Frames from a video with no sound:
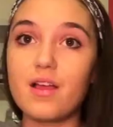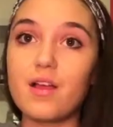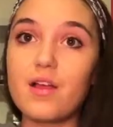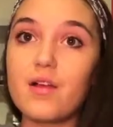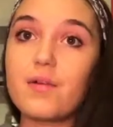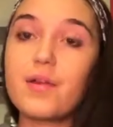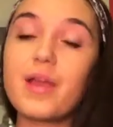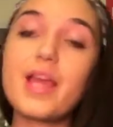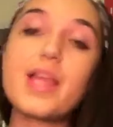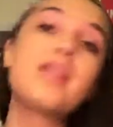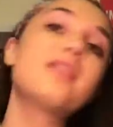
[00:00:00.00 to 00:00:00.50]

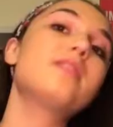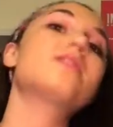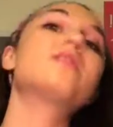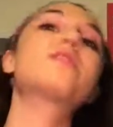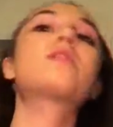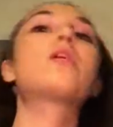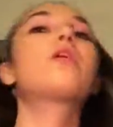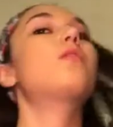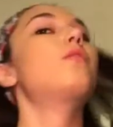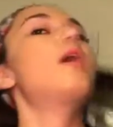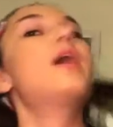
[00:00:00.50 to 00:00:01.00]
Okay,
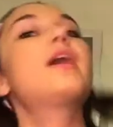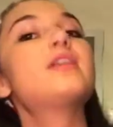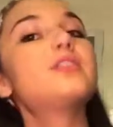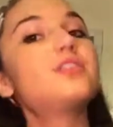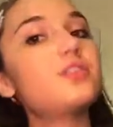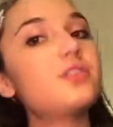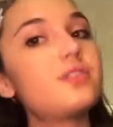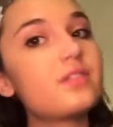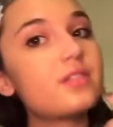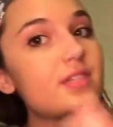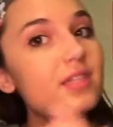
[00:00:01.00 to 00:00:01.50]
so as
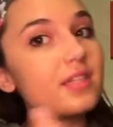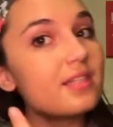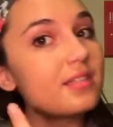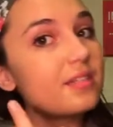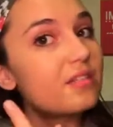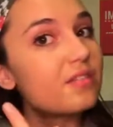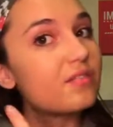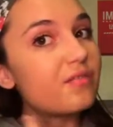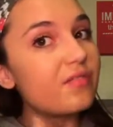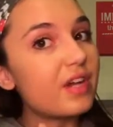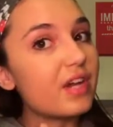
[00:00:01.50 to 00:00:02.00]
you can see,
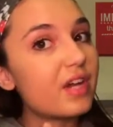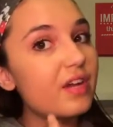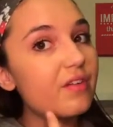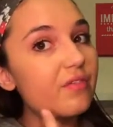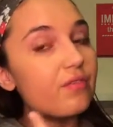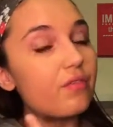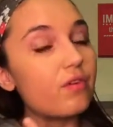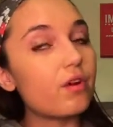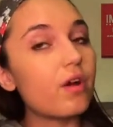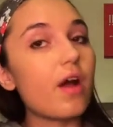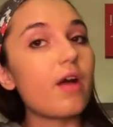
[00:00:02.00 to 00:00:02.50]
this is very
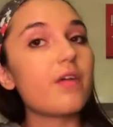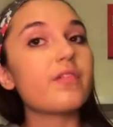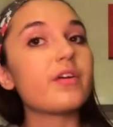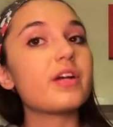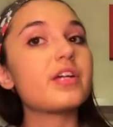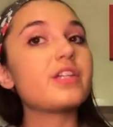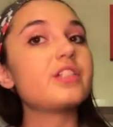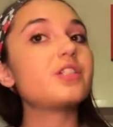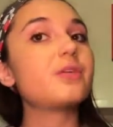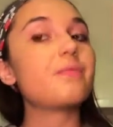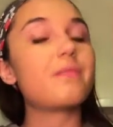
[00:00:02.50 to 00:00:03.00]
full
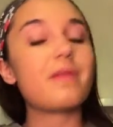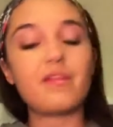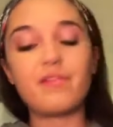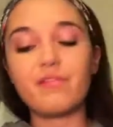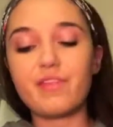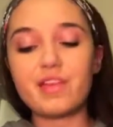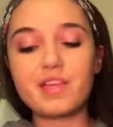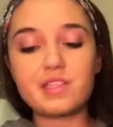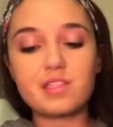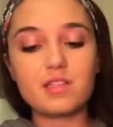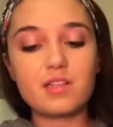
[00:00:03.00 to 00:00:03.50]
coverage. My
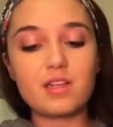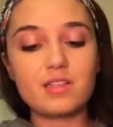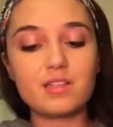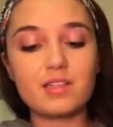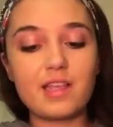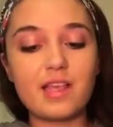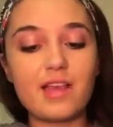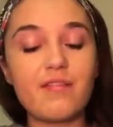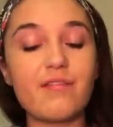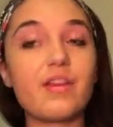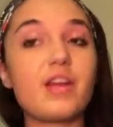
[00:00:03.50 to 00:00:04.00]
face
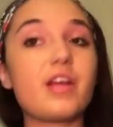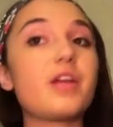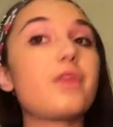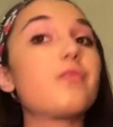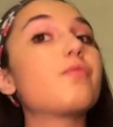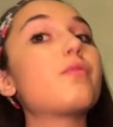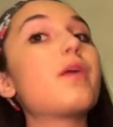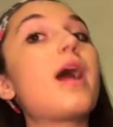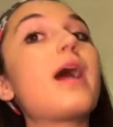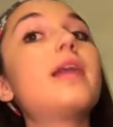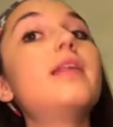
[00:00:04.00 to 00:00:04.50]
does get very
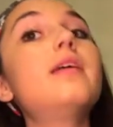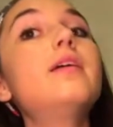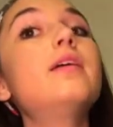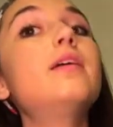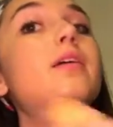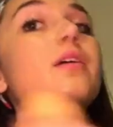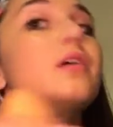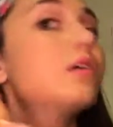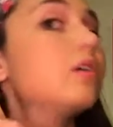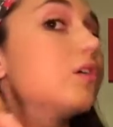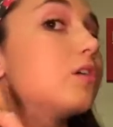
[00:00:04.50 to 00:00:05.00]
red,
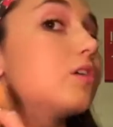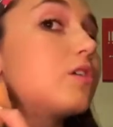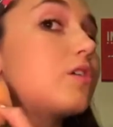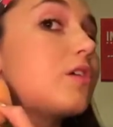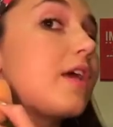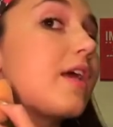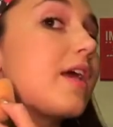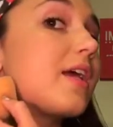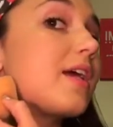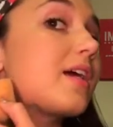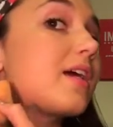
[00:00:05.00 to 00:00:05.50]

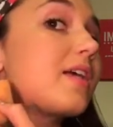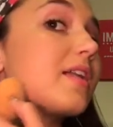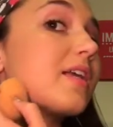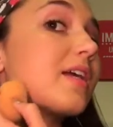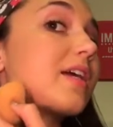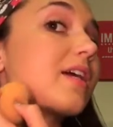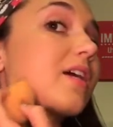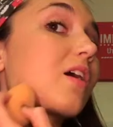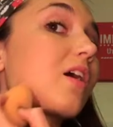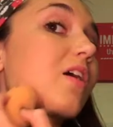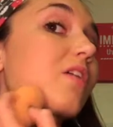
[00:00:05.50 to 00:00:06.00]
and
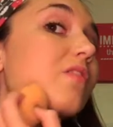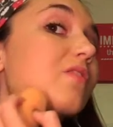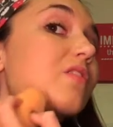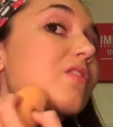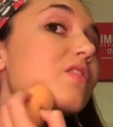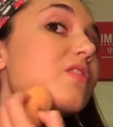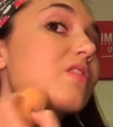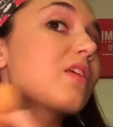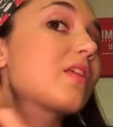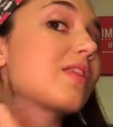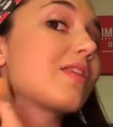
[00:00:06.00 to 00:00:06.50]
it
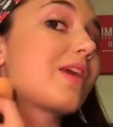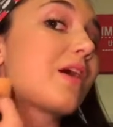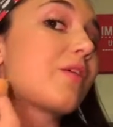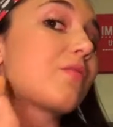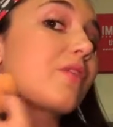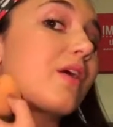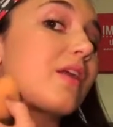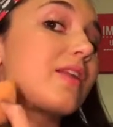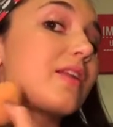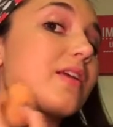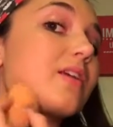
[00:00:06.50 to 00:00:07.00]
covers
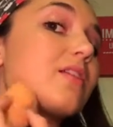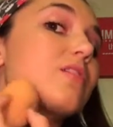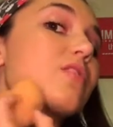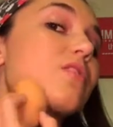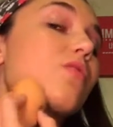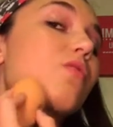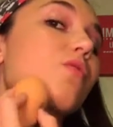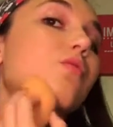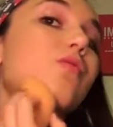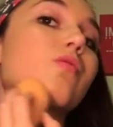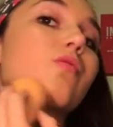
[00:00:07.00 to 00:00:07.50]
that
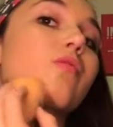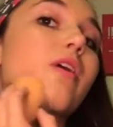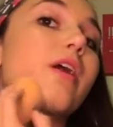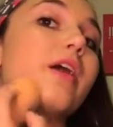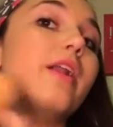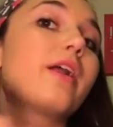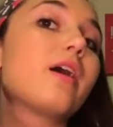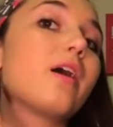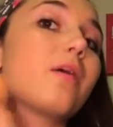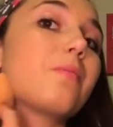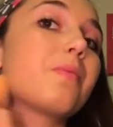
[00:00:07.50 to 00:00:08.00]
redness
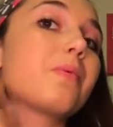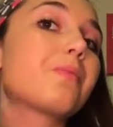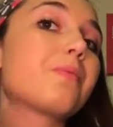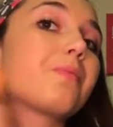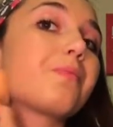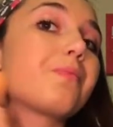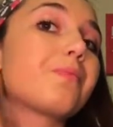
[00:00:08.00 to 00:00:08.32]
right up.